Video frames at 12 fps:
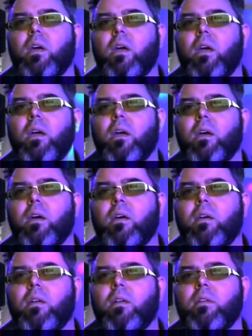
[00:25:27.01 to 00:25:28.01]

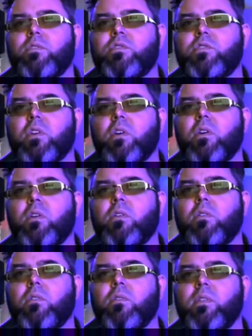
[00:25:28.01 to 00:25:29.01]
and
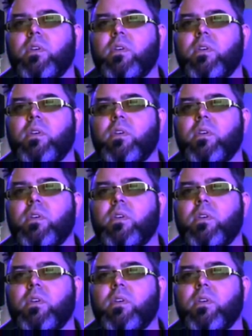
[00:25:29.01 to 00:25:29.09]
so